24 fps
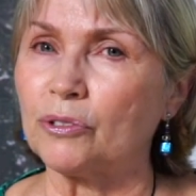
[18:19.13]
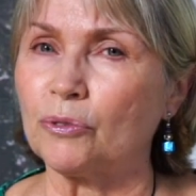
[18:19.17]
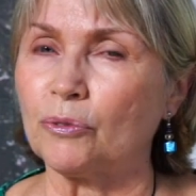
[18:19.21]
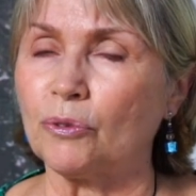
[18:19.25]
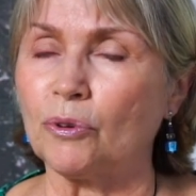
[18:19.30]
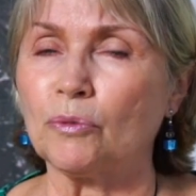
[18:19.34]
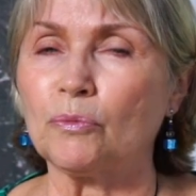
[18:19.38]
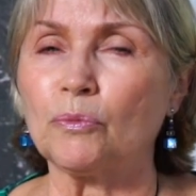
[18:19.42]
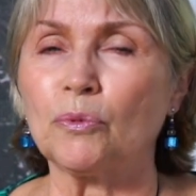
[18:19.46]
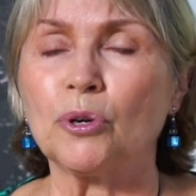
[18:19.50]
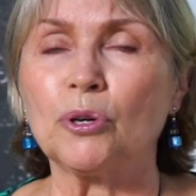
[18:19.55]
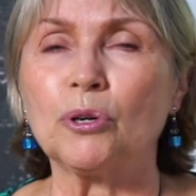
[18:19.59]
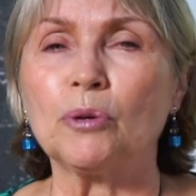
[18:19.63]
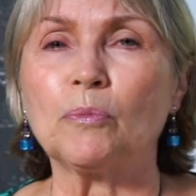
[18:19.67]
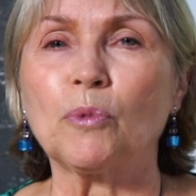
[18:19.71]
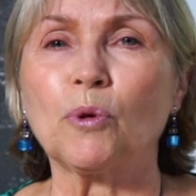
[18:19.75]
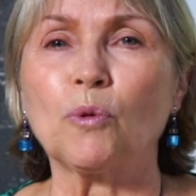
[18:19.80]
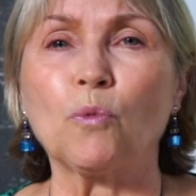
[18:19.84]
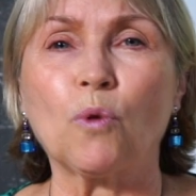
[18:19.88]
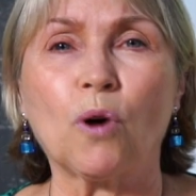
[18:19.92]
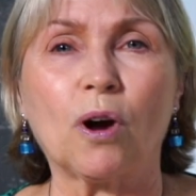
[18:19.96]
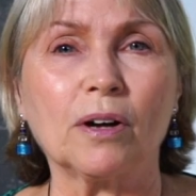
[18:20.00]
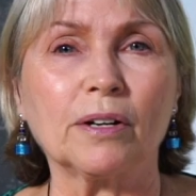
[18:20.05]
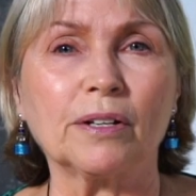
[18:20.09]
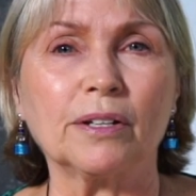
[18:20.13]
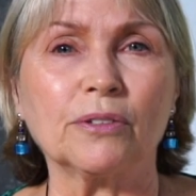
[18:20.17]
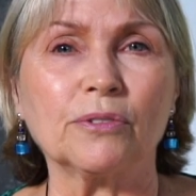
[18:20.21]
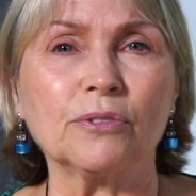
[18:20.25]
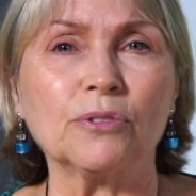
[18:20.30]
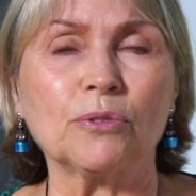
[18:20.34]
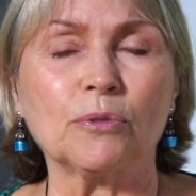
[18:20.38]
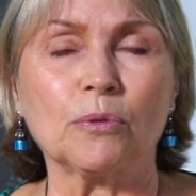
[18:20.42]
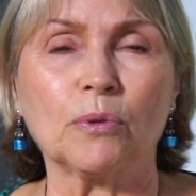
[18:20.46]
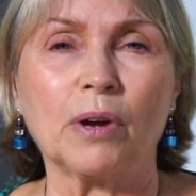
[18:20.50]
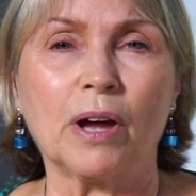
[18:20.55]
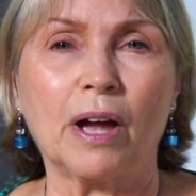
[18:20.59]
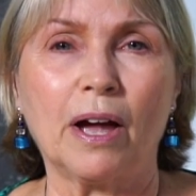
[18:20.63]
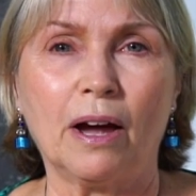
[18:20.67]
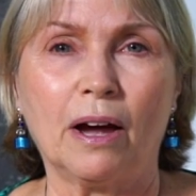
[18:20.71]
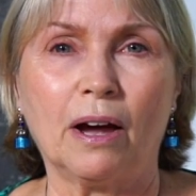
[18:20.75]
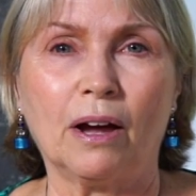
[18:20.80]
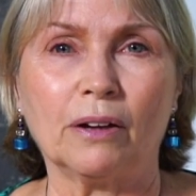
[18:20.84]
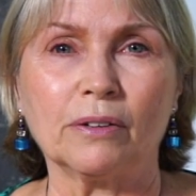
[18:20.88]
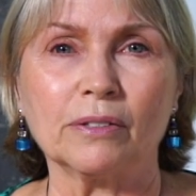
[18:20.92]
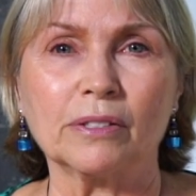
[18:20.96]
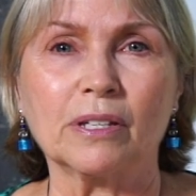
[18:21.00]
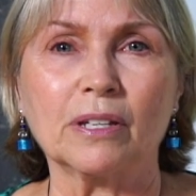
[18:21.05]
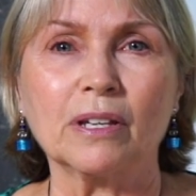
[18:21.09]
through a room or walking through a
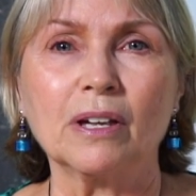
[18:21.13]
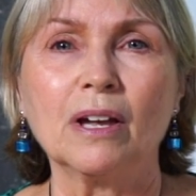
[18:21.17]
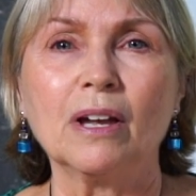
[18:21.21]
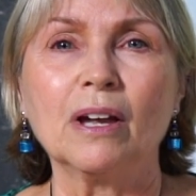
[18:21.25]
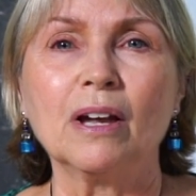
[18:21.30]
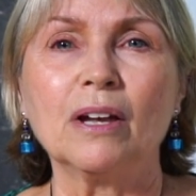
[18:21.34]
house,